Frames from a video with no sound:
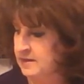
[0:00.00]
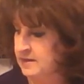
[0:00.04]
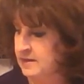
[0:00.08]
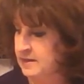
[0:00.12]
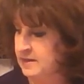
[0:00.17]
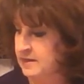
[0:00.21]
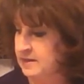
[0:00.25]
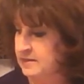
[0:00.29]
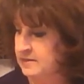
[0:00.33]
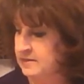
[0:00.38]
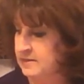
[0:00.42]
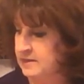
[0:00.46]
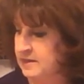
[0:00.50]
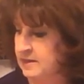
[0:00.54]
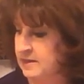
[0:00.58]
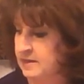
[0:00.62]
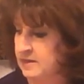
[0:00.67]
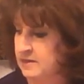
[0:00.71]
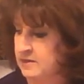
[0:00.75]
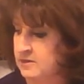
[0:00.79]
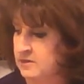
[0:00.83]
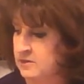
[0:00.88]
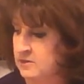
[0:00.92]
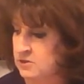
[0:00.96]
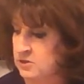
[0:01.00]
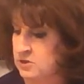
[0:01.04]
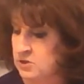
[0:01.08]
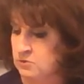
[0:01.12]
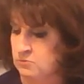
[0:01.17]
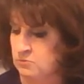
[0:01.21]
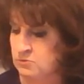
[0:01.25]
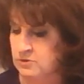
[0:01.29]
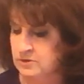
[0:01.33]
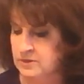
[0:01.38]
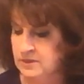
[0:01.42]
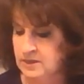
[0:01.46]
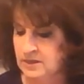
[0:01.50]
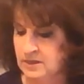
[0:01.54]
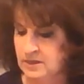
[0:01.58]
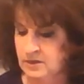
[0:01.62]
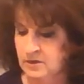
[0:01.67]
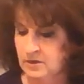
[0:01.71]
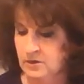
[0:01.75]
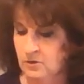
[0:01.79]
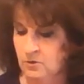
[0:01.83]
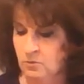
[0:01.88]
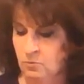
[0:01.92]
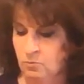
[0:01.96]
And then you will
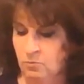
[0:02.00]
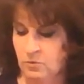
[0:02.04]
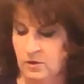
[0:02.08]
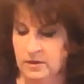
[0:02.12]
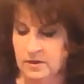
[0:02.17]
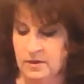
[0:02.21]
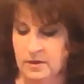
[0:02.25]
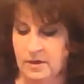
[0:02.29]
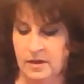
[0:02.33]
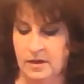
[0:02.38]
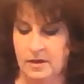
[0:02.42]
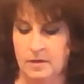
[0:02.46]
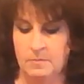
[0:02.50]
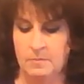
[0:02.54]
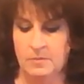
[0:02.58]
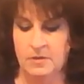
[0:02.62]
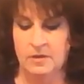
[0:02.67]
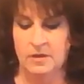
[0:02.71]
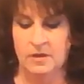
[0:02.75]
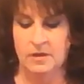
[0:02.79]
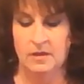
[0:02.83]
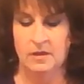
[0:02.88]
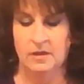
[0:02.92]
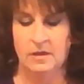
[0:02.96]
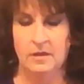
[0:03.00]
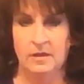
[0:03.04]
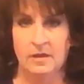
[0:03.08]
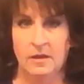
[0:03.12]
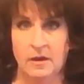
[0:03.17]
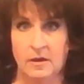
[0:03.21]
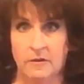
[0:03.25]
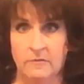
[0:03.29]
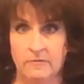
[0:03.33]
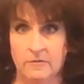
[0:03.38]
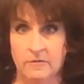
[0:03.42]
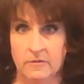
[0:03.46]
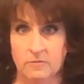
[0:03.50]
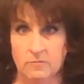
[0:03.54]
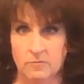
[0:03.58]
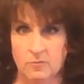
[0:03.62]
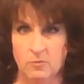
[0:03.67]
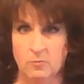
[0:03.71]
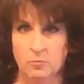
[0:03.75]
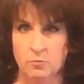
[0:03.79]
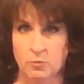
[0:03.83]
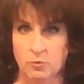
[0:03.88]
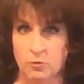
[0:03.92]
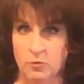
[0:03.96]
need 1 cup of
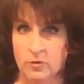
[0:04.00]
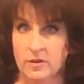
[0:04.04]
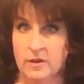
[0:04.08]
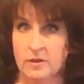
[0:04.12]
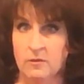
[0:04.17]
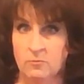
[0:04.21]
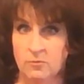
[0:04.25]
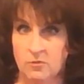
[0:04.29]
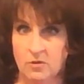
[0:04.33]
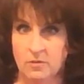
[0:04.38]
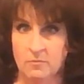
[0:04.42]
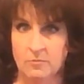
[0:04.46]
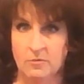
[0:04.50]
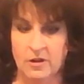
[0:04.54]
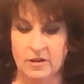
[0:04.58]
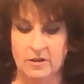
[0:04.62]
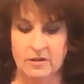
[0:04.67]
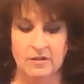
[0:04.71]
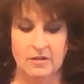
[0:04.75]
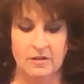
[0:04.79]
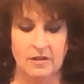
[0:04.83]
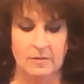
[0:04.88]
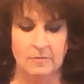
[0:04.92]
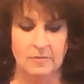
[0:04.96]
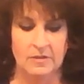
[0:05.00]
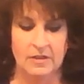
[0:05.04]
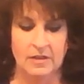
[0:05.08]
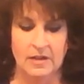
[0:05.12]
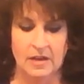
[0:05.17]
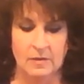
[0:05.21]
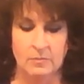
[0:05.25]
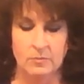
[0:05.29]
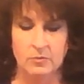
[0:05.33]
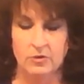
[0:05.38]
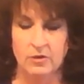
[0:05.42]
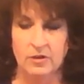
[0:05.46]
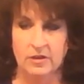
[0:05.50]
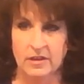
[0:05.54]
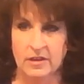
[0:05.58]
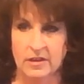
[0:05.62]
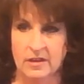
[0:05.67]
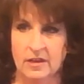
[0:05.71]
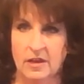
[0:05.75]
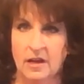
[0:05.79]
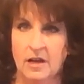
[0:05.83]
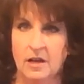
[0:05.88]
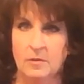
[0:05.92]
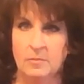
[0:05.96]
pretty warm water. I mean, not
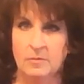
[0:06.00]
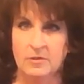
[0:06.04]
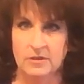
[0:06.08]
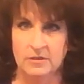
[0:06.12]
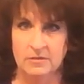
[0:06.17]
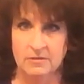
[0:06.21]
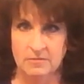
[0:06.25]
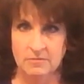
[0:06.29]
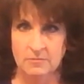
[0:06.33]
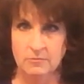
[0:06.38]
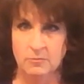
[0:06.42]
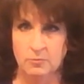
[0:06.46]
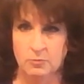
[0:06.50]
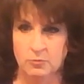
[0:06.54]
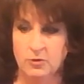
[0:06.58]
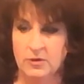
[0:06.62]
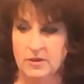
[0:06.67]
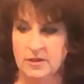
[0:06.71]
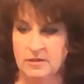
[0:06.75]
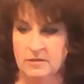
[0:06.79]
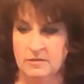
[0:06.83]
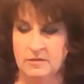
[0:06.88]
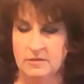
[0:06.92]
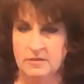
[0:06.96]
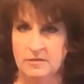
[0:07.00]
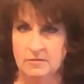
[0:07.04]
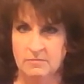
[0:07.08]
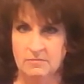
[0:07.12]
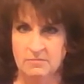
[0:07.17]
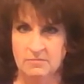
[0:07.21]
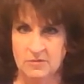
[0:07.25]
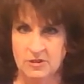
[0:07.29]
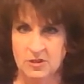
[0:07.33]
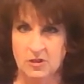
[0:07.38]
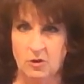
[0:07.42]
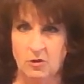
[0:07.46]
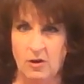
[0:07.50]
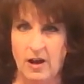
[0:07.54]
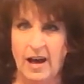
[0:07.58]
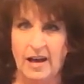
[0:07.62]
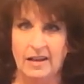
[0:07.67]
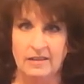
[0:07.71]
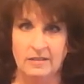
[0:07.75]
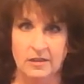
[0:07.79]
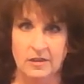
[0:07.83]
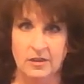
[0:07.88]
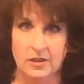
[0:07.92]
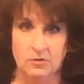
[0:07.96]
boiling at all, but pretty,
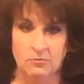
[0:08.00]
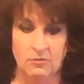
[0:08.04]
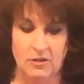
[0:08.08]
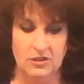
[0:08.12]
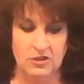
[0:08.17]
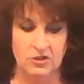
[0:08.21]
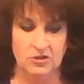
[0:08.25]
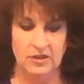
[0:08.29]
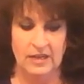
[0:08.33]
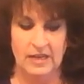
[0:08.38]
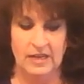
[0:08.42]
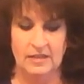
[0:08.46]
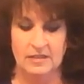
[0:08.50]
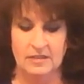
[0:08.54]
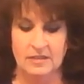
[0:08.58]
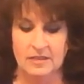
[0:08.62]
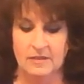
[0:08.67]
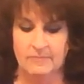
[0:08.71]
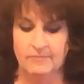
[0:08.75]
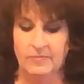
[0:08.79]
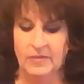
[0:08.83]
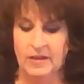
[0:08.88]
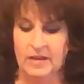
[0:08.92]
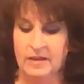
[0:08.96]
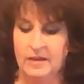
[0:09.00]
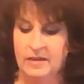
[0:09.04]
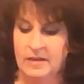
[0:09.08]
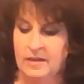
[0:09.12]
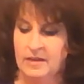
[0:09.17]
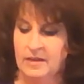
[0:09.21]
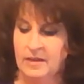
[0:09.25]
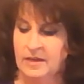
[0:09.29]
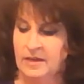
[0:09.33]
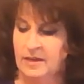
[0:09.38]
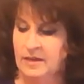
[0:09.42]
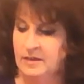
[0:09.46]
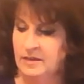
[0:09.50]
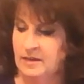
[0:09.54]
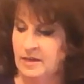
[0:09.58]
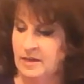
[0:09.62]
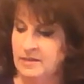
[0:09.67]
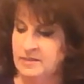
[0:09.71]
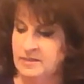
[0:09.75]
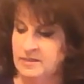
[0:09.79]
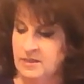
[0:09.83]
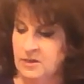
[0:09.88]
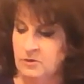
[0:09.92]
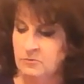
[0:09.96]
hot, like you wash your hands in. And I
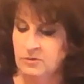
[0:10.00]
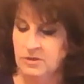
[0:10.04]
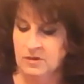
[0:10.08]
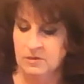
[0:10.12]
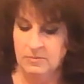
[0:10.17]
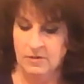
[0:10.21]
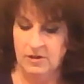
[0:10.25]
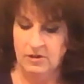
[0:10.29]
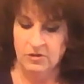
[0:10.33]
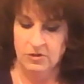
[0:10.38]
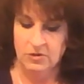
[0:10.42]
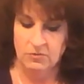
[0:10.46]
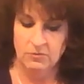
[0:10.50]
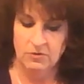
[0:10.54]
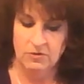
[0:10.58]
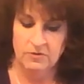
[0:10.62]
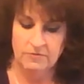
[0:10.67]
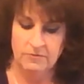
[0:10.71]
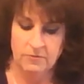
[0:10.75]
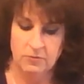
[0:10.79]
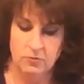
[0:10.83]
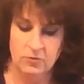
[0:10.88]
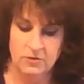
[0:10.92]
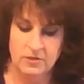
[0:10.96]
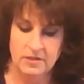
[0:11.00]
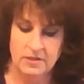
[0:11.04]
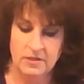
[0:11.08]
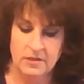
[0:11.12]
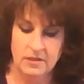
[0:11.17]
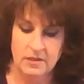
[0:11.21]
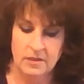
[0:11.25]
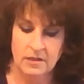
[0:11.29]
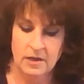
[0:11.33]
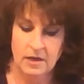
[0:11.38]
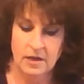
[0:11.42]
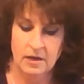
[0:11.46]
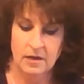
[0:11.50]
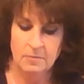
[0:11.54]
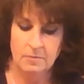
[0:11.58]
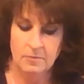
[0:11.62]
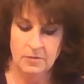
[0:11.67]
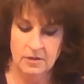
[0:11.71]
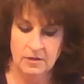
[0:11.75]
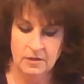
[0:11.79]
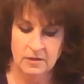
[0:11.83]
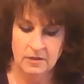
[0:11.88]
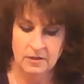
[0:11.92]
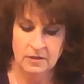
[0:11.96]
start with about 3/4 of the cup,
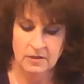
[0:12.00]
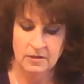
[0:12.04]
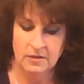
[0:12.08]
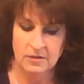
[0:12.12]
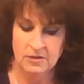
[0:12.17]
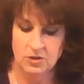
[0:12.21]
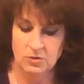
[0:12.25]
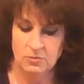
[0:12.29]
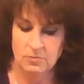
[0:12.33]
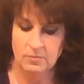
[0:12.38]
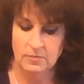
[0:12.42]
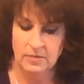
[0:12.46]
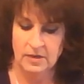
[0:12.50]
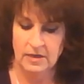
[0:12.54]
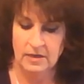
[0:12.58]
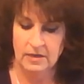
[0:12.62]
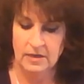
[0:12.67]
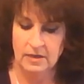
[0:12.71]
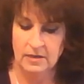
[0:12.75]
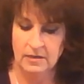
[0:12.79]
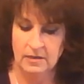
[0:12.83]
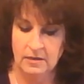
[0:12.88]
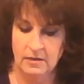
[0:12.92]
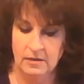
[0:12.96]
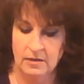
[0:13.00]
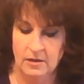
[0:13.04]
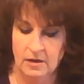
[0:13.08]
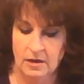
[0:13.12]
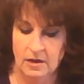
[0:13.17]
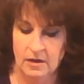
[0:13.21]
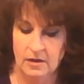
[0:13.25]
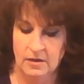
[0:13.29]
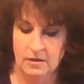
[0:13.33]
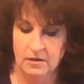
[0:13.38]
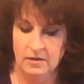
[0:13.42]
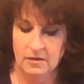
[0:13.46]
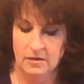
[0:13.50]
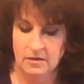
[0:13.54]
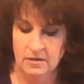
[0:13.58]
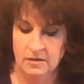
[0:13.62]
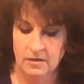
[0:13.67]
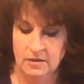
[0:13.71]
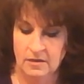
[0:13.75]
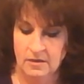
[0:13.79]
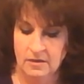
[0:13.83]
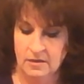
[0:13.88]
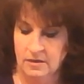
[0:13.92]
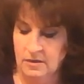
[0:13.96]
because you may not need it all.
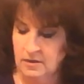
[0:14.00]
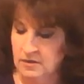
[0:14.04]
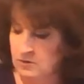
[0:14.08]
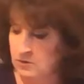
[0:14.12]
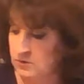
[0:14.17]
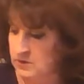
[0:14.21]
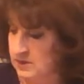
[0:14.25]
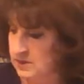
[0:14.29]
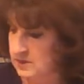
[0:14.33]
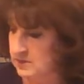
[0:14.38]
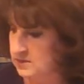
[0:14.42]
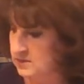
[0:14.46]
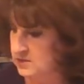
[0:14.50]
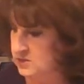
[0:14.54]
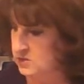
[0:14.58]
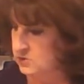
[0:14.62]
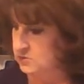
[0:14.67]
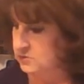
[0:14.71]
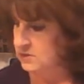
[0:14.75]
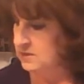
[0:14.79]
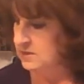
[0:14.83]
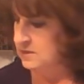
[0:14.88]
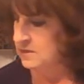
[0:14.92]
Go ahead and stir it